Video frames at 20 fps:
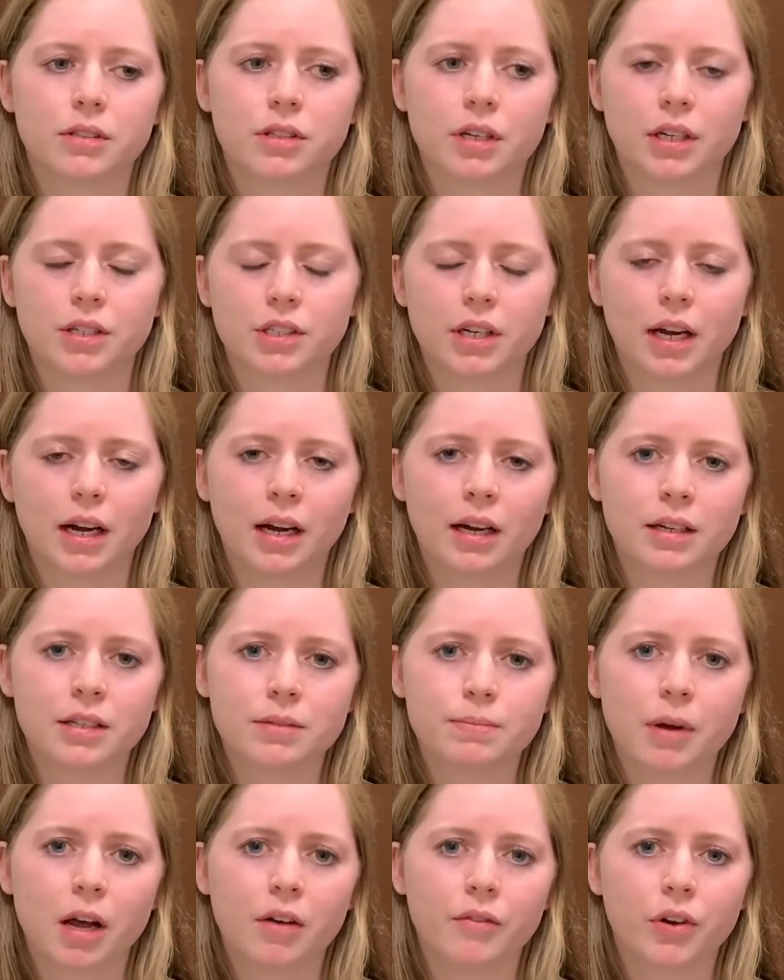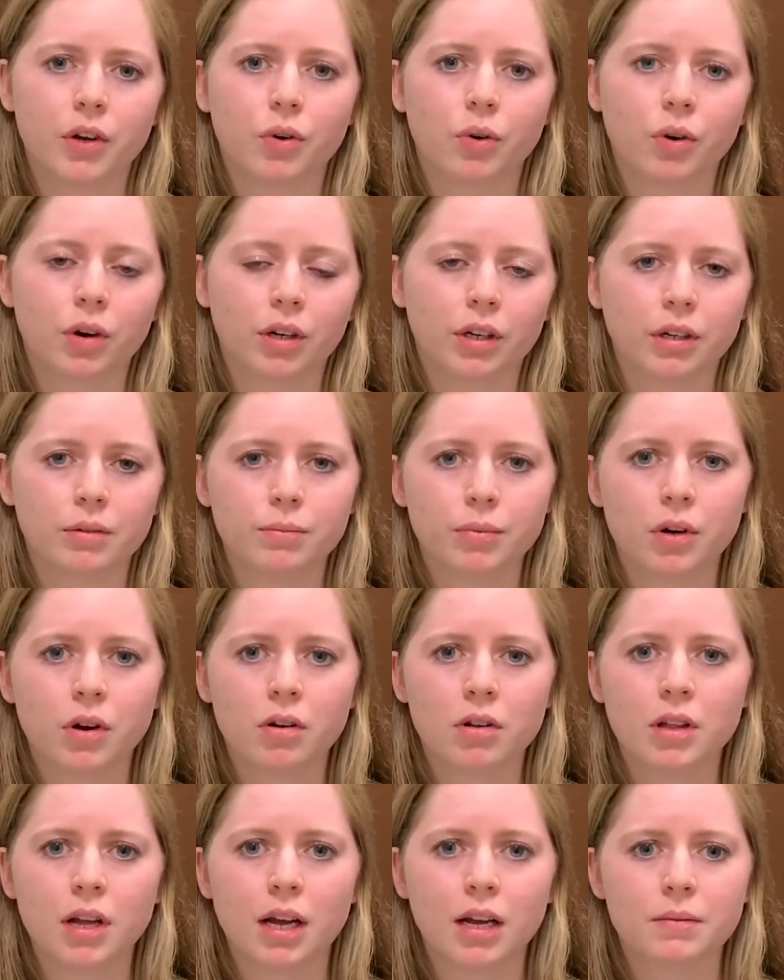such as pelvic organ
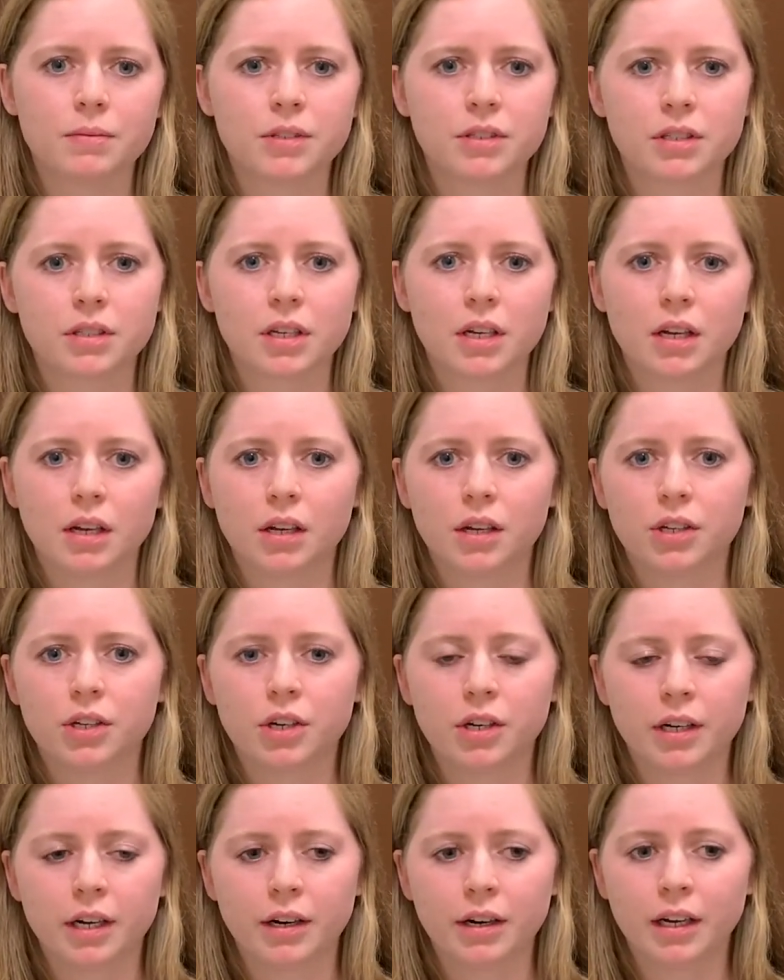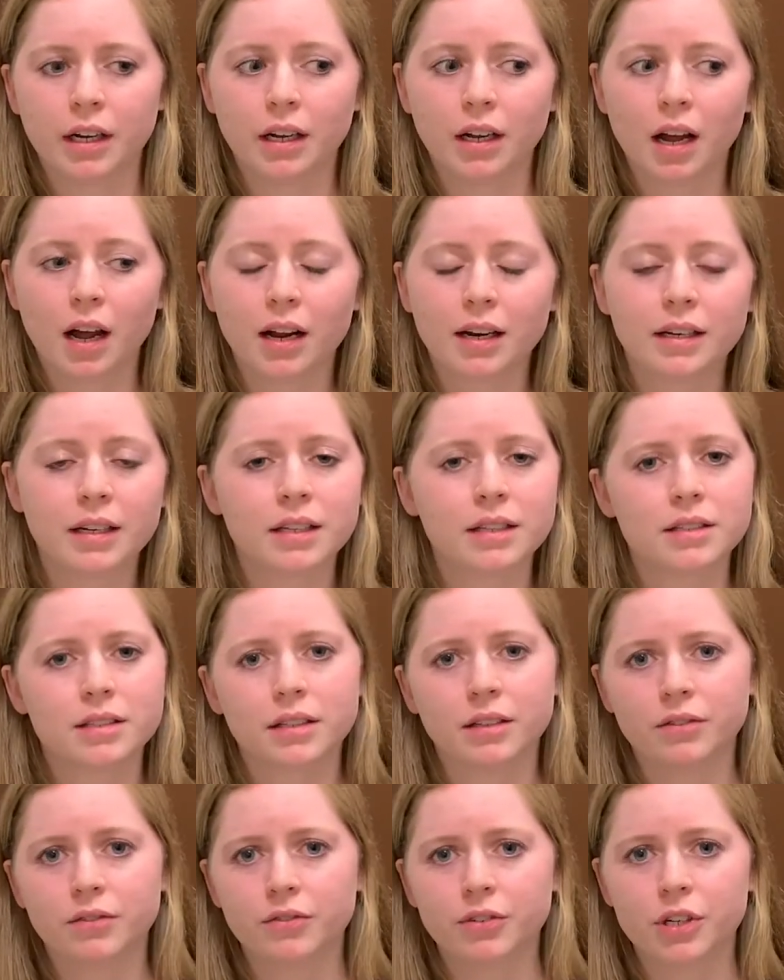prolapse, urinary incontinence
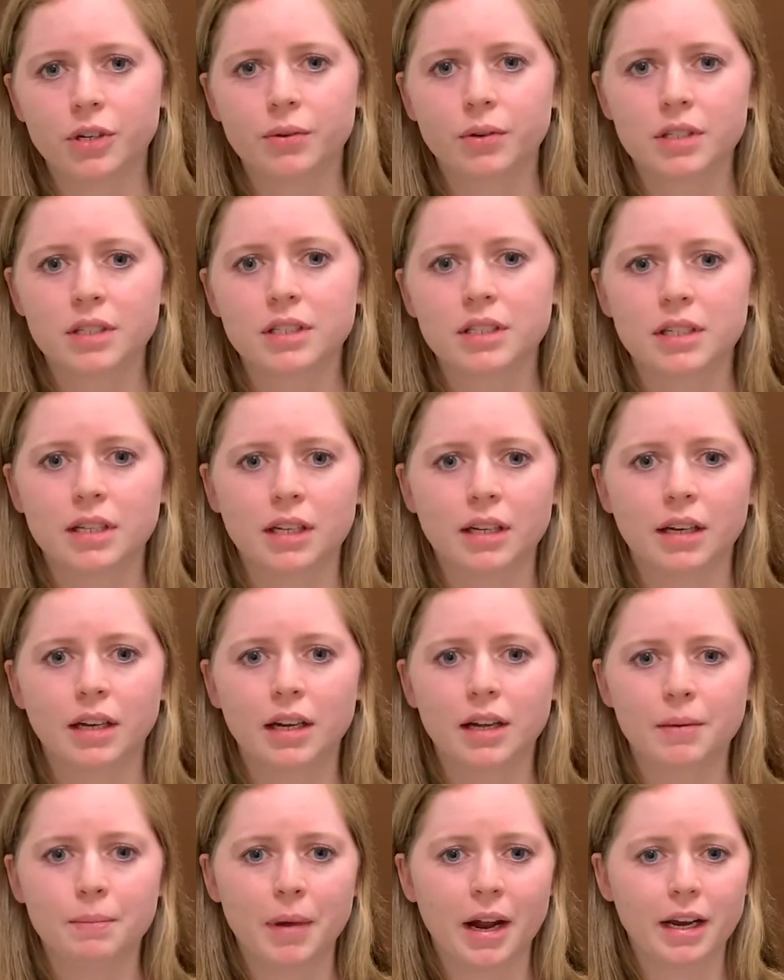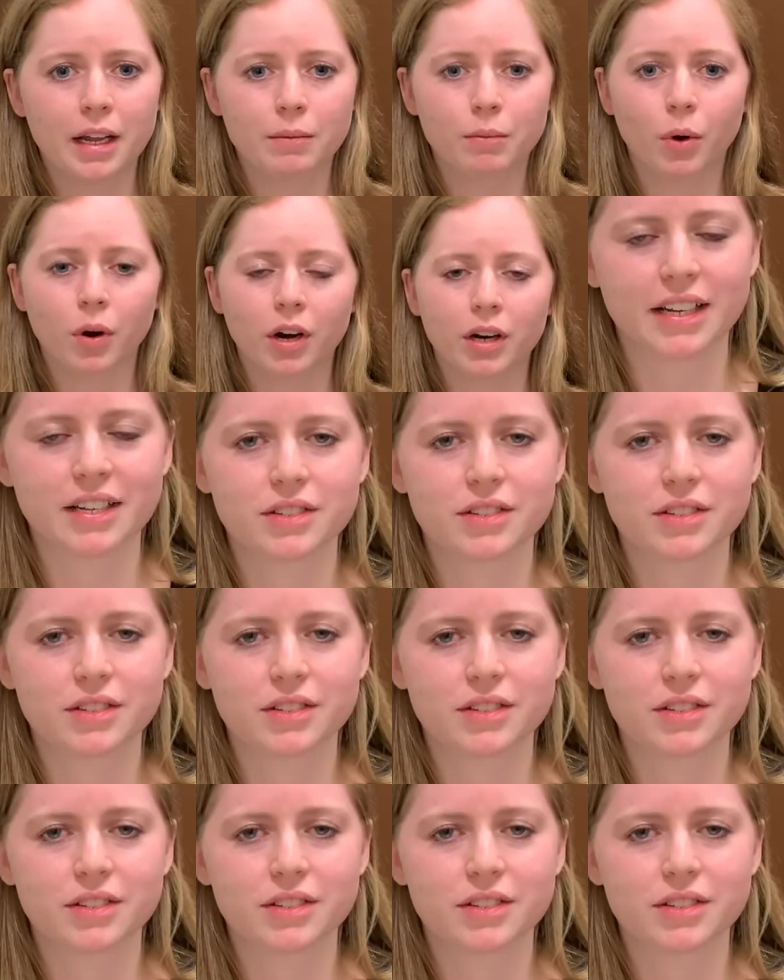and frequency, and many more.